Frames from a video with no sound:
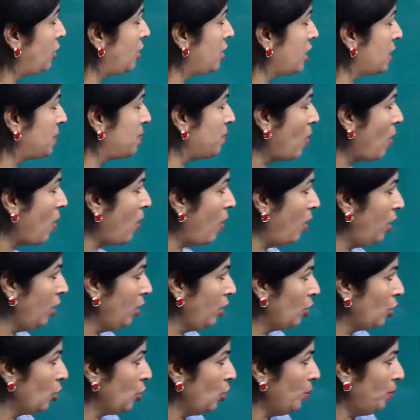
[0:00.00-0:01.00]
to the small
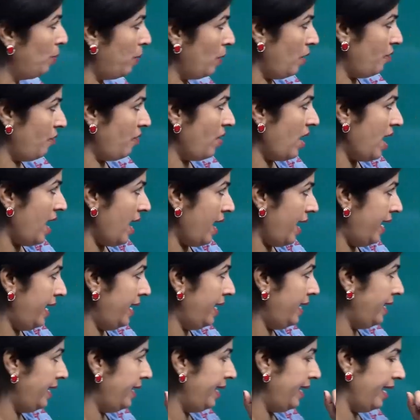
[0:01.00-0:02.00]
group of
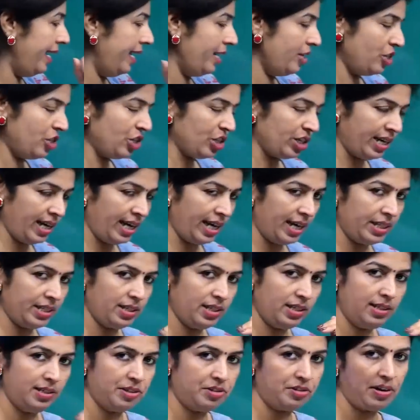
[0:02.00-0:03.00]
highly
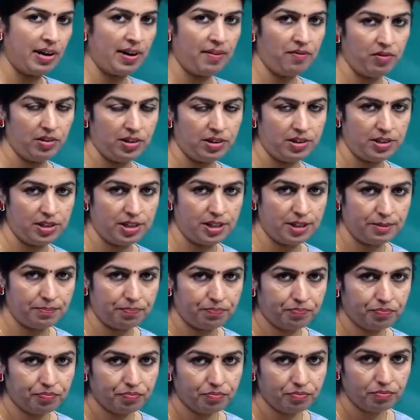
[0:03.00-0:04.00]
educated travelers.
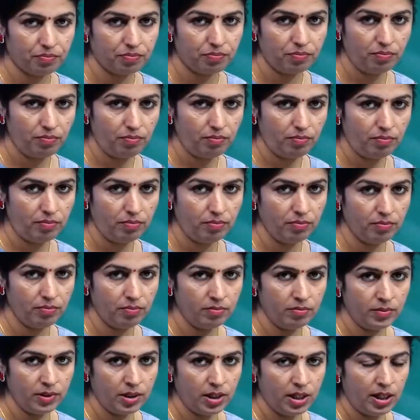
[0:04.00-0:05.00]

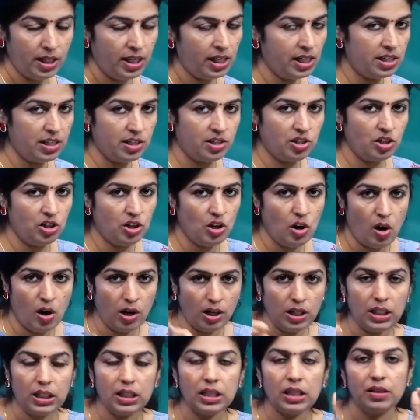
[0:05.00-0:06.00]
It is
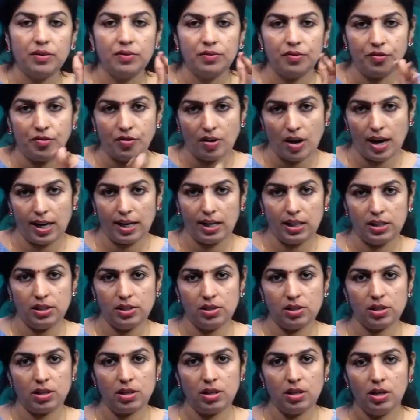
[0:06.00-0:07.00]
not
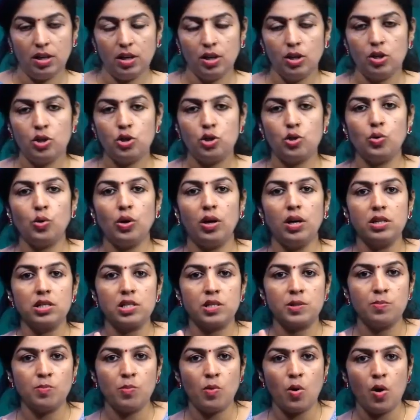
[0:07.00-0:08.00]
confined to a
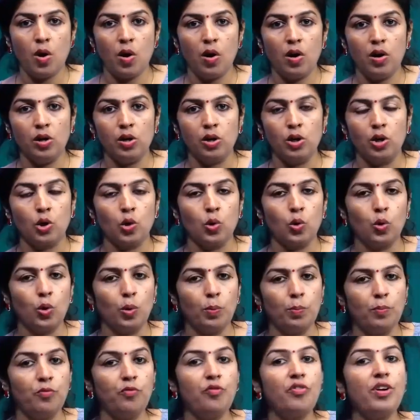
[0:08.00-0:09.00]
small
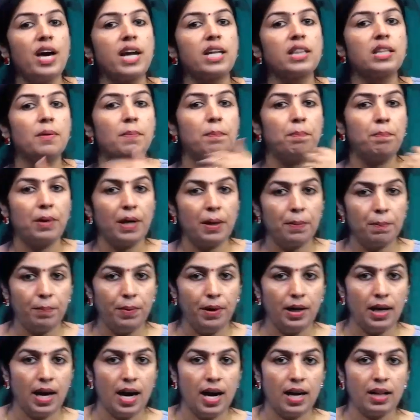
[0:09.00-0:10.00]
group where the
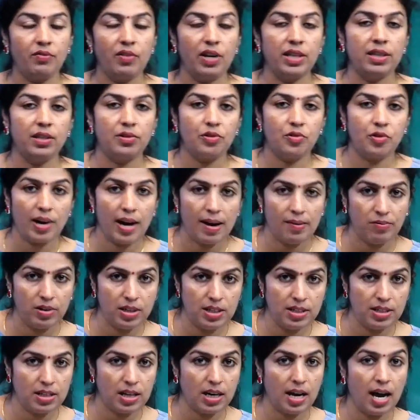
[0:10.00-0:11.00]
people are, where the
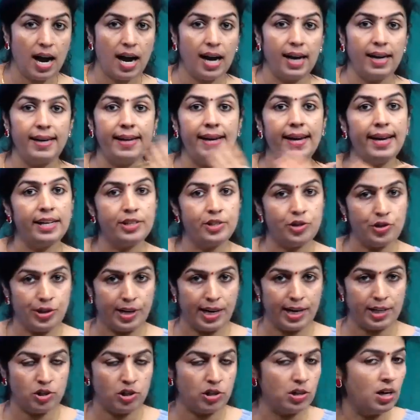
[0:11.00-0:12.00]
travelers are highly
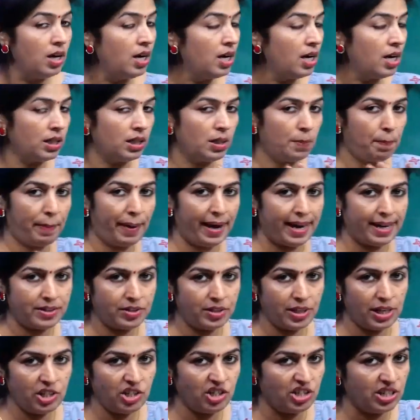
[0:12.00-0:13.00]
educated. So, the
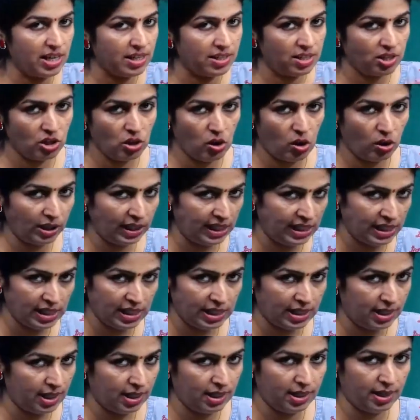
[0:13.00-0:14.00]
passage does not
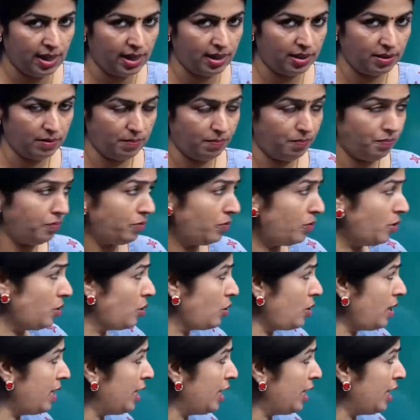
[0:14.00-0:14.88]
indicate that. So,